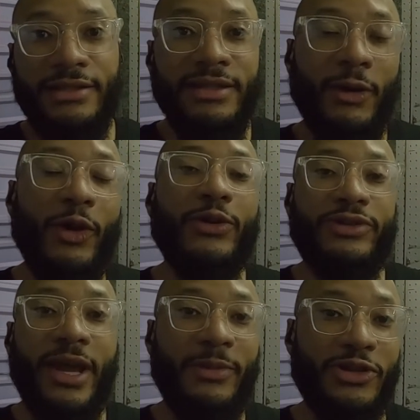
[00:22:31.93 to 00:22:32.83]
oil
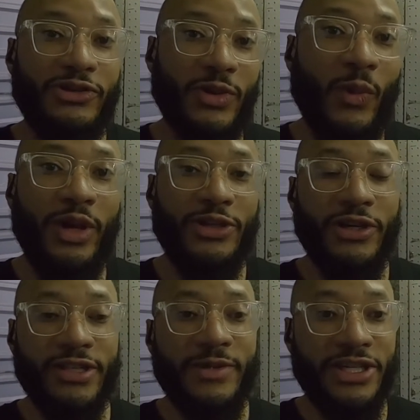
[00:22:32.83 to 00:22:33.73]
temperatures in one,
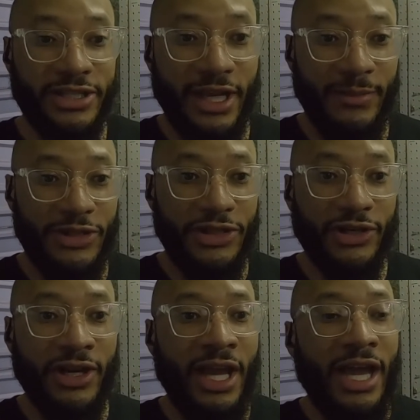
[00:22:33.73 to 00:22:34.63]
transmission
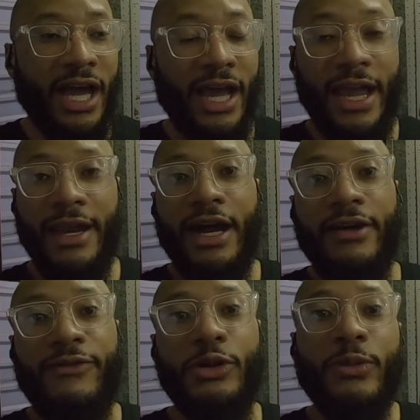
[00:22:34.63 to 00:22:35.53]
temperature, and
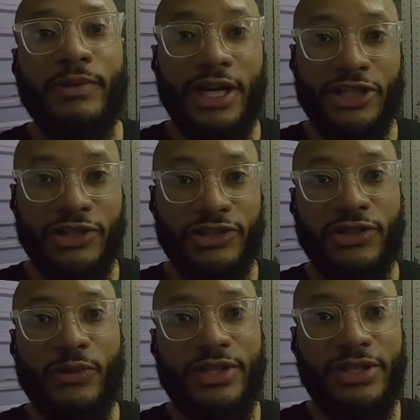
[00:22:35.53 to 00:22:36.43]
fuel pressure.
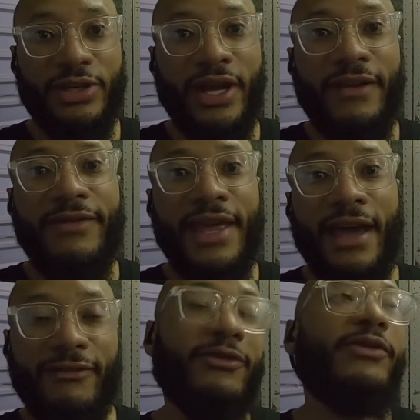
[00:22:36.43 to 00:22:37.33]
So we still have
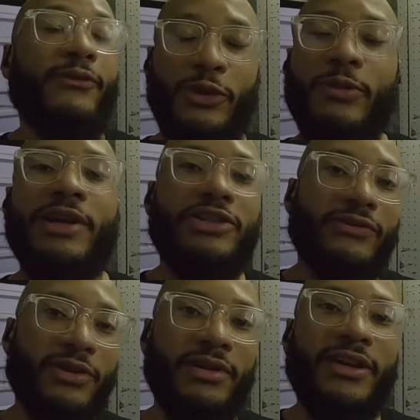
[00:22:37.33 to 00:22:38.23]
that for the fuel pressure
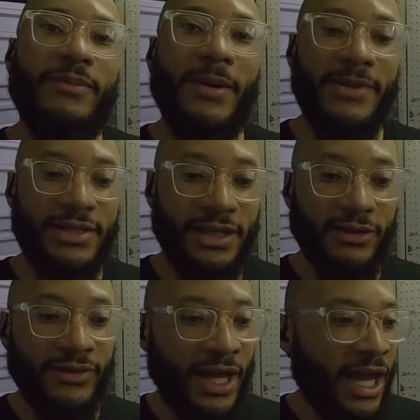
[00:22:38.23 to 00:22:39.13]
for the lift pump
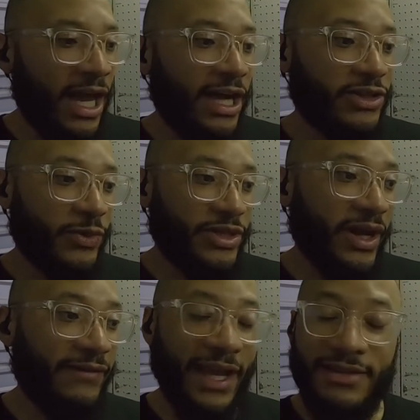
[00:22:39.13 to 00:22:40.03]
itself. So we still
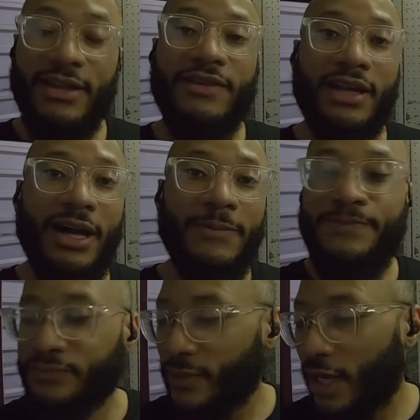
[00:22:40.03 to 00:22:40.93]
have that stuff to come.
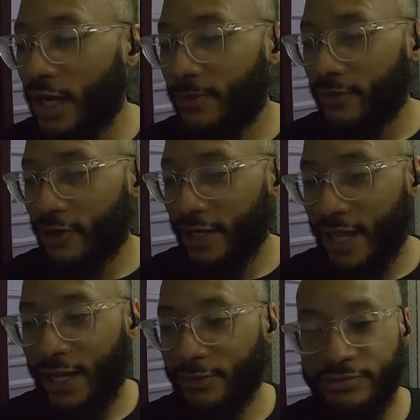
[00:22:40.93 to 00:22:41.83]
But right
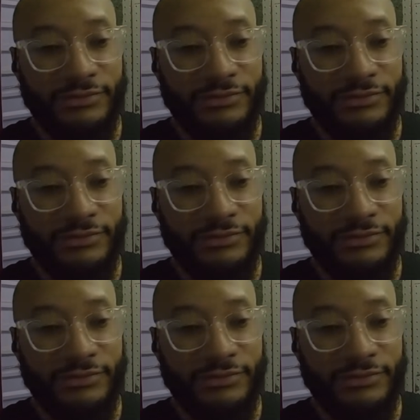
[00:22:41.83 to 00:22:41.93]
now,